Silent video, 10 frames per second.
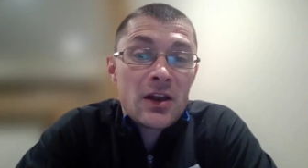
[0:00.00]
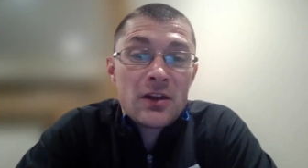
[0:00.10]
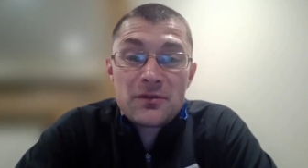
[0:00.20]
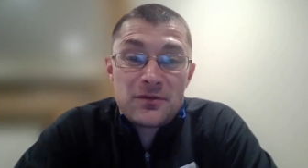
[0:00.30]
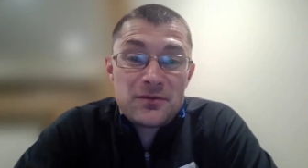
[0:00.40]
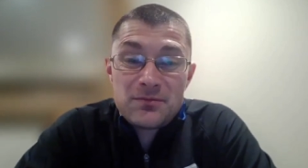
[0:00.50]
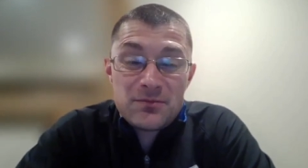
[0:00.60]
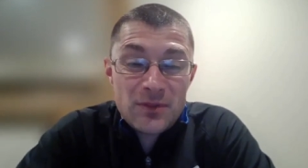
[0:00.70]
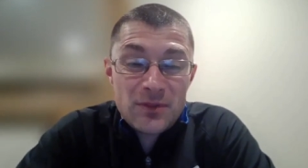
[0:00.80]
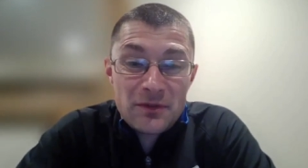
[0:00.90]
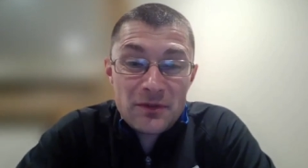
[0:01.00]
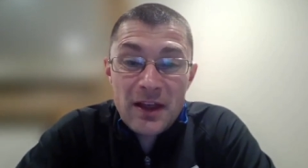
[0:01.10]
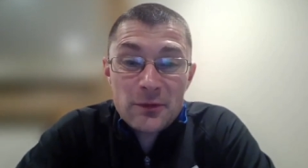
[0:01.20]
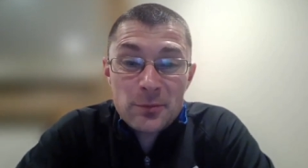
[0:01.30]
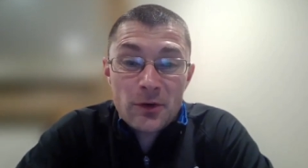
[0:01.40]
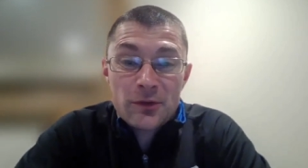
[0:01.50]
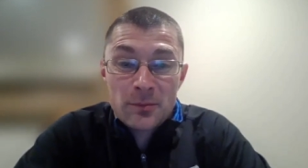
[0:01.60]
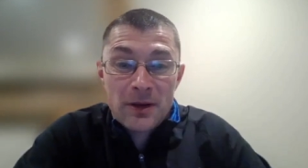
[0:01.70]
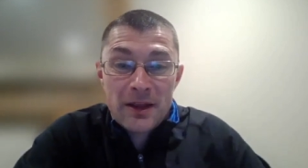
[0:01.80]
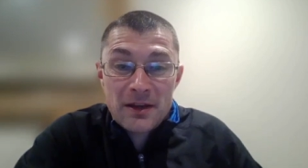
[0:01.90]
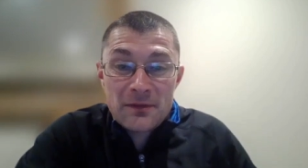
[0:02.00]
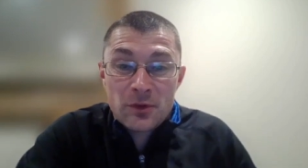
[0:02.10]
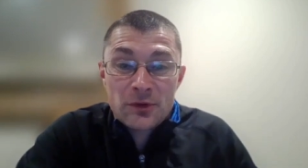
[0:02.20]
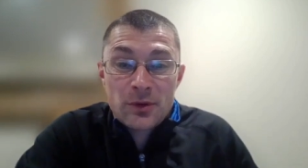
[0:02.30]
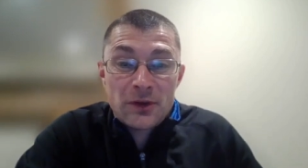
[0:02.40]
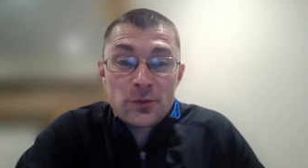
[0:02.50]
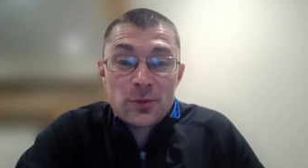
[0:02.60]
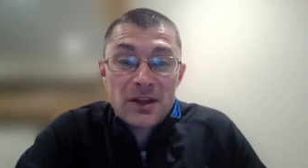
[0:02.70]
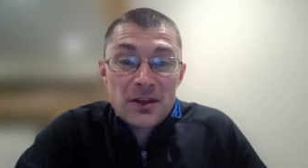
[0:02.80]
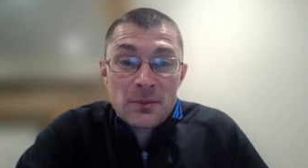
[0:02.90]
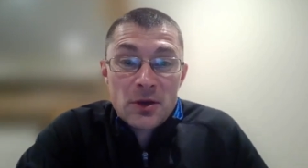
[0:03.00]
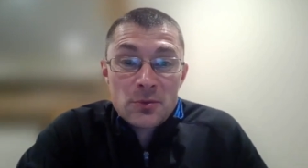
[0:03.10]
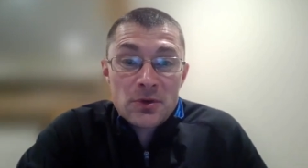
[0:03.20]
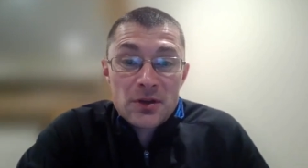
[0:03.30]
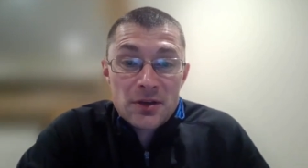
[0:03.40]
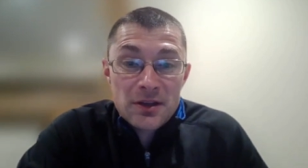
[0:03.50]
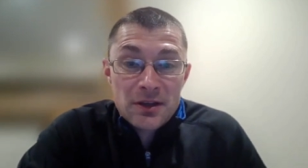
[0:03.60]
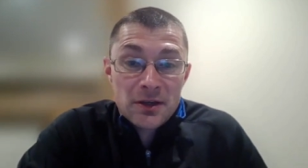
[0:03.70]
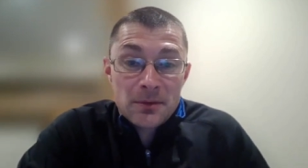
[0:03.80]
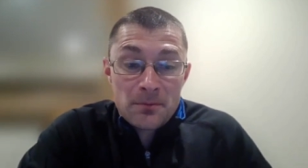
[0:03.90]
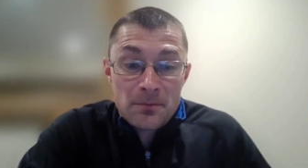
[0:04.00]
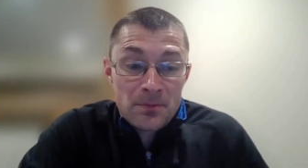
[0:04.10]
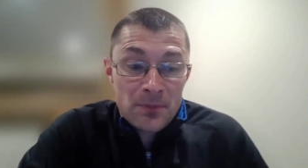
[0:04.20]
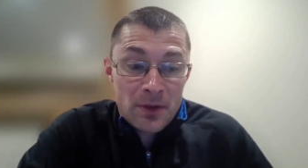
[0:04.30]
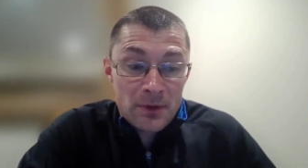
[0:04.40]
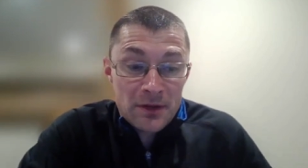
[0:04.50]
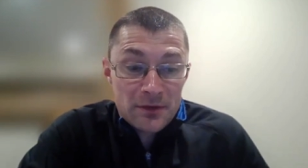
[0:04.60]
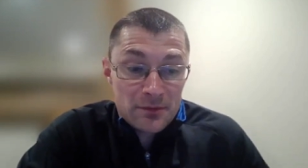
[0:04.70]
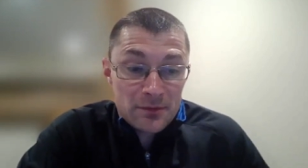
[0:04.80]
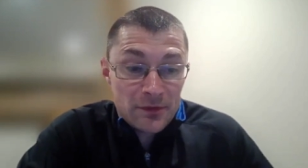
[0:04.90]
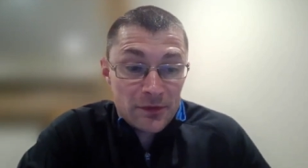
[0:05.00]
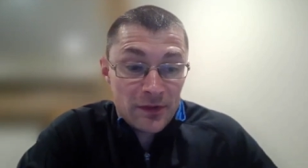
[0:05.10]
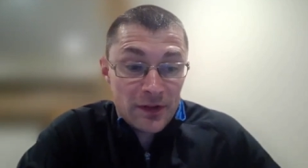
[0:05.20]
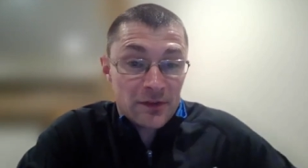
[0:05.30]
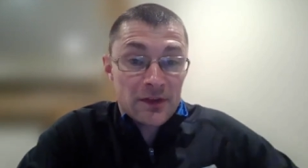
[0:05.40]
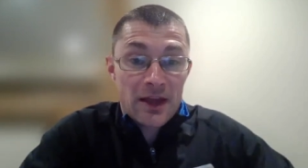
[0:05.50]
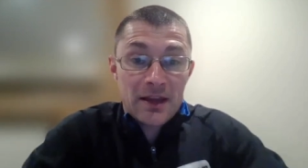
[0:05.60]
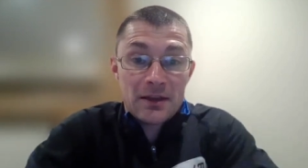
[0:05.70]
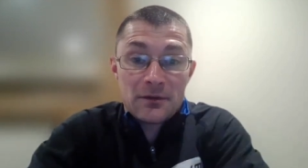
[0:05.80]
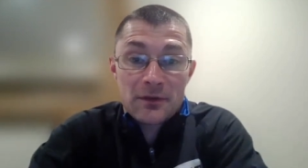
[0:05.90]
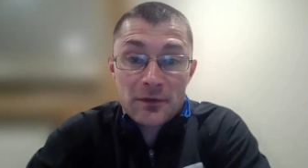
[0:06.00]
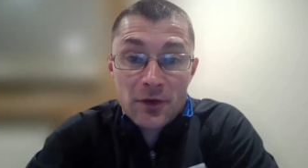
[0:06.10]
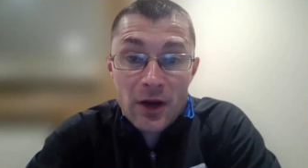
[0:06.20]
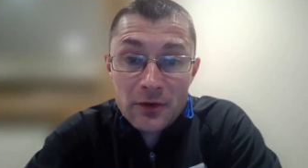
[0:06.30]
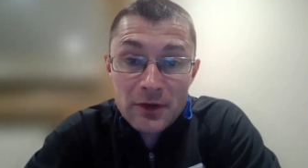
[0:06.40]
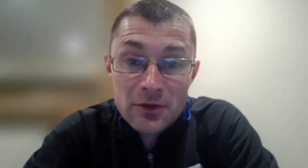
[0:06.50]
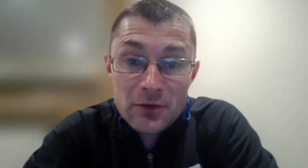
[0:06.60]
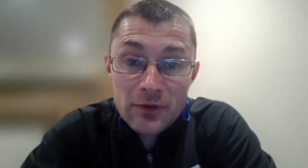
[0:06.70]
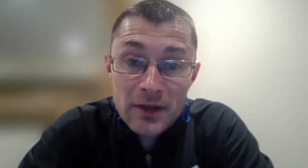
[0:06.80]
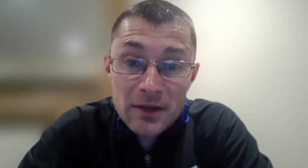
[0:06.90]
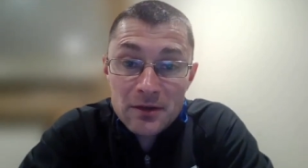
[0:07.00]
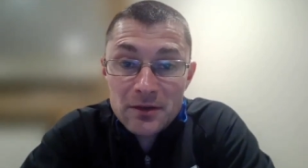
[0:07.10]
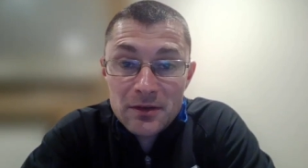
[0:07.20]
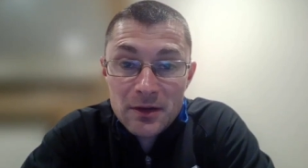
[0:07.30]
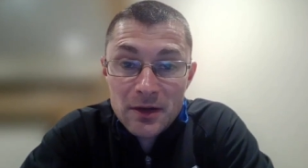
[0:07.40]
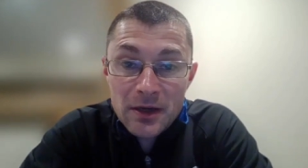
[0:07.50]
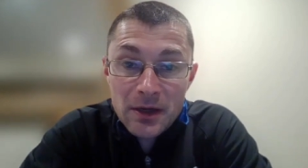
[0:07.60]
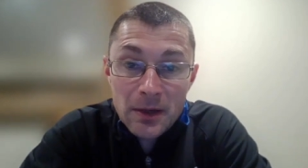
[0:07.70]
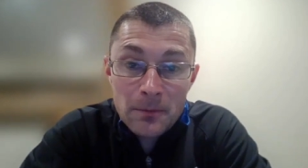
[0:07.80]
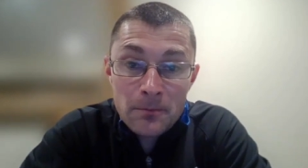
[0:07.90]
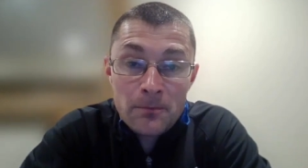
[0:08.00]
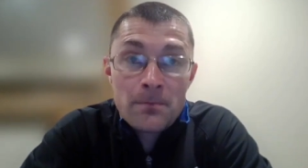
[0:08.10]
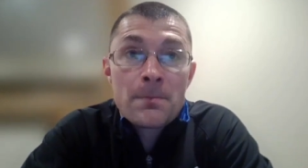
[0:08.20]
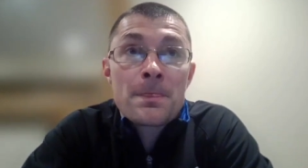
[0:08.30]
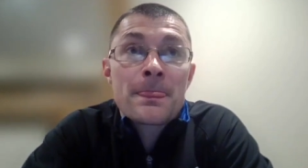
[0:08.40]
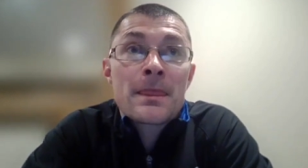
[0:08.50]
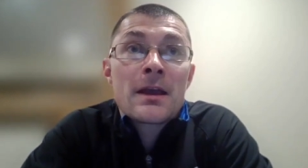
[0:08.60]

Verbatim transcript: I love I love the Xbox. I'm playing F1 2020 at the moment. Um, I'm in season eight of a Ferrari career, um,